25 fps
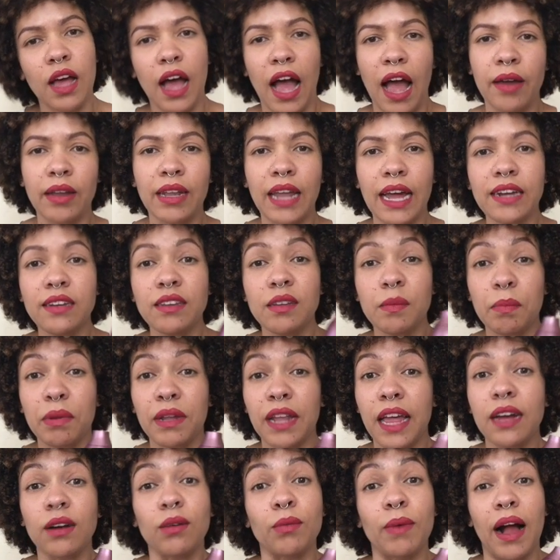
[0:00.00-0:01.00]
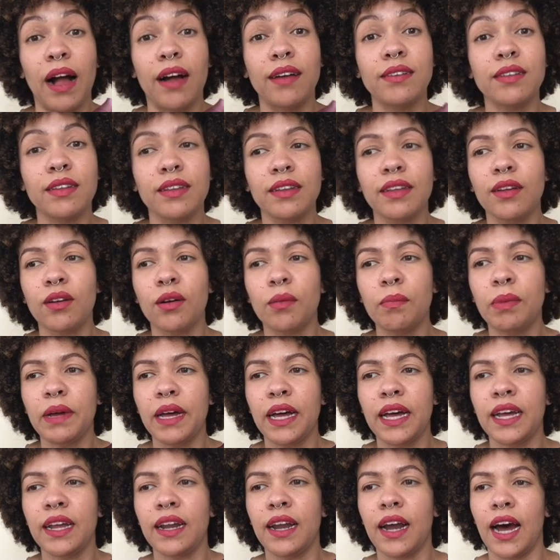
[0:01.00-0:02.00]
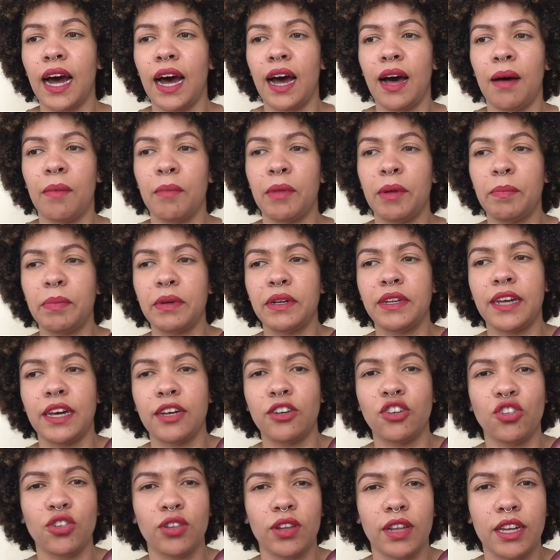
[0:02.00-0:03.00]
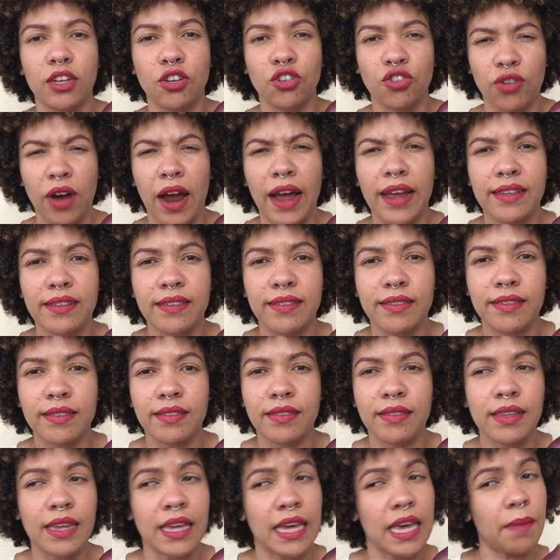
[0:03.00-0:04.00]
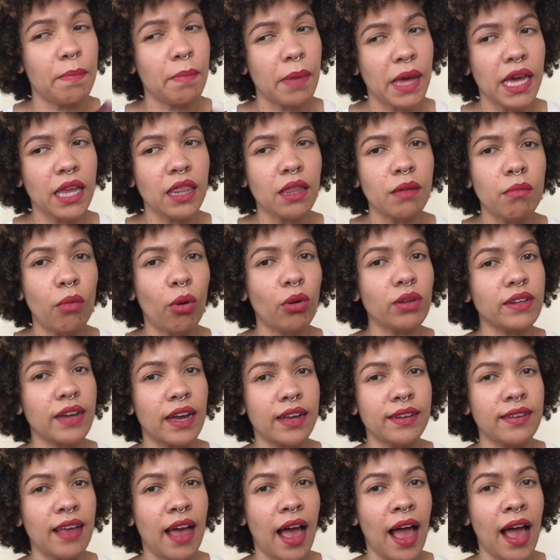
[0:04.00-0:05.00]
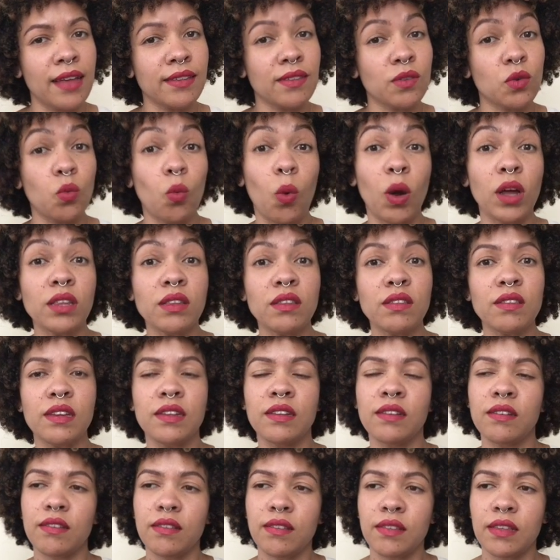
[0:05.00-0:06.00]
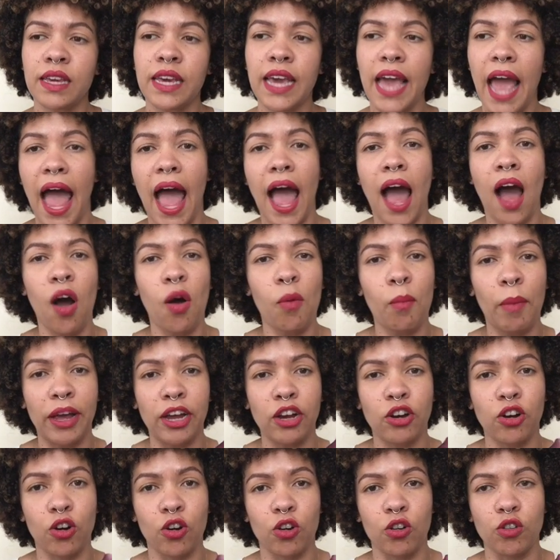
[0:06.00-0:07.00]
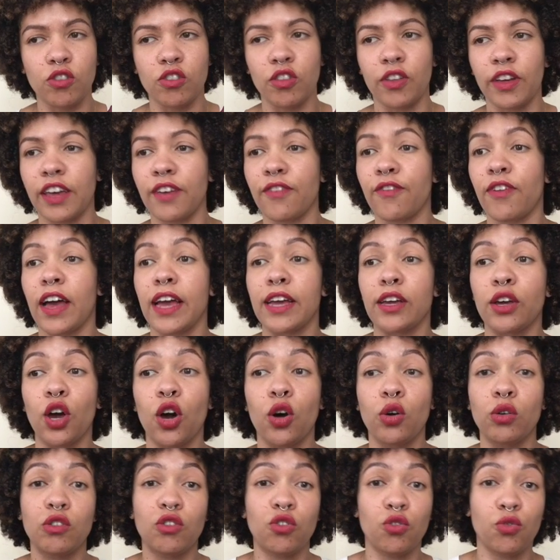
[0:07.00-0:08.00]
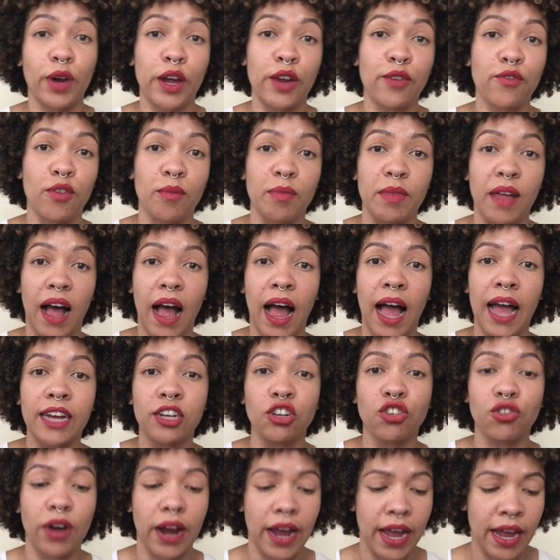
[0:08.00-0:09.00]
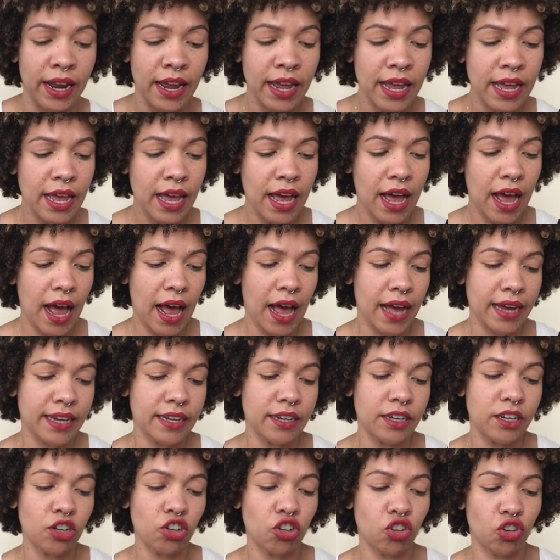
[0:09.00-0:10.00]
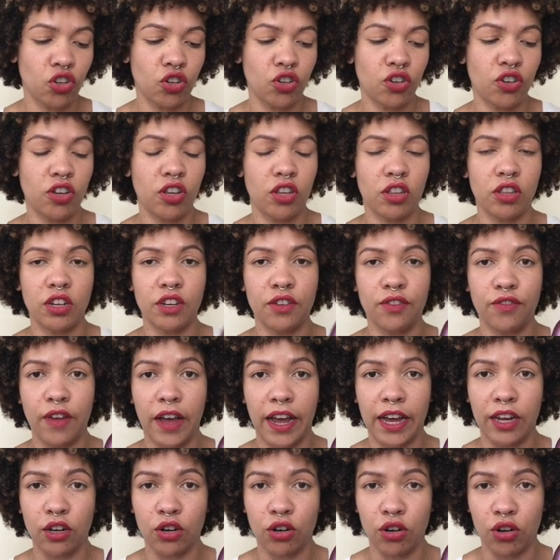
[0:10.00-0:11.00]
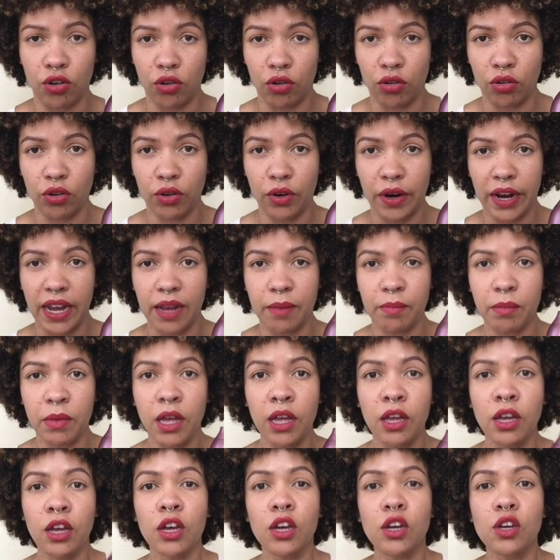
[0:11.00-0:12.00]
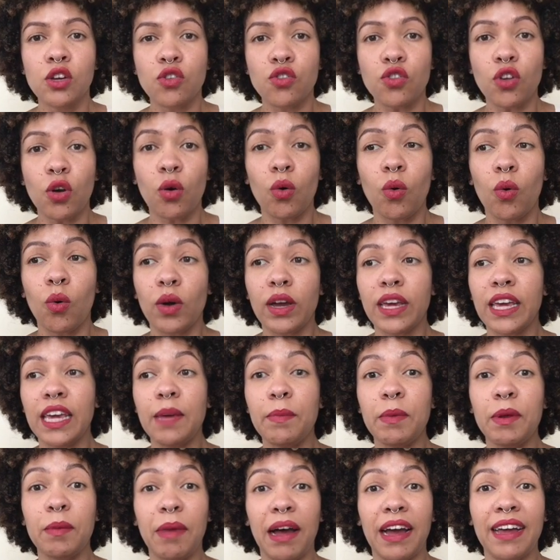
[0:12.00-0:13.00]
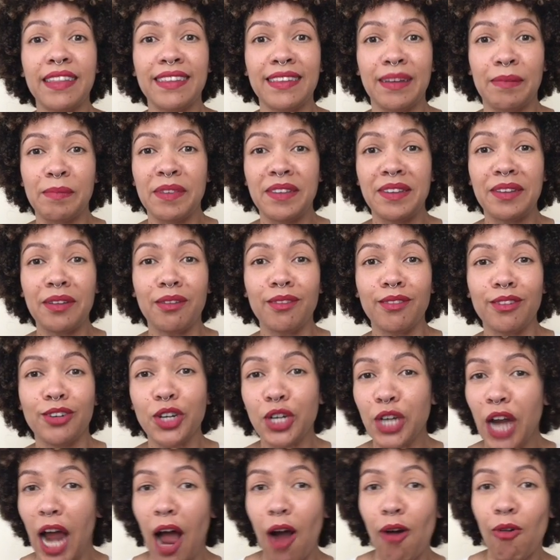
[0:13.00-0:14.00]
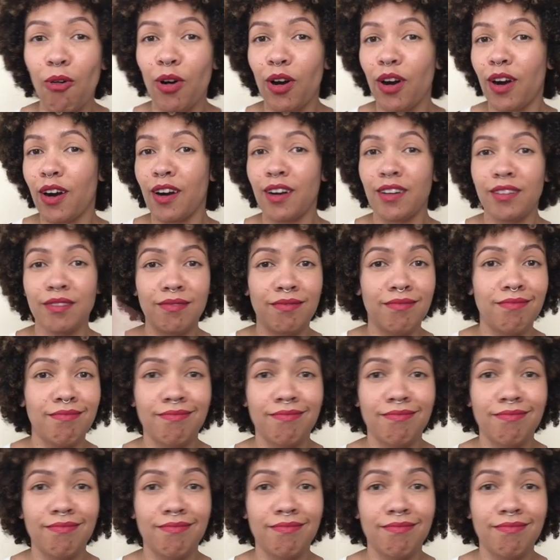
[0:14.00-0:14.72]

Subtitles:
I'd like to play around a little bit and potentially try skipping the Multitask once and see how my curls look if I go straight from the Hydrate conditioner to the Define Curl Cream. So keep in mind that I'm still in the shower.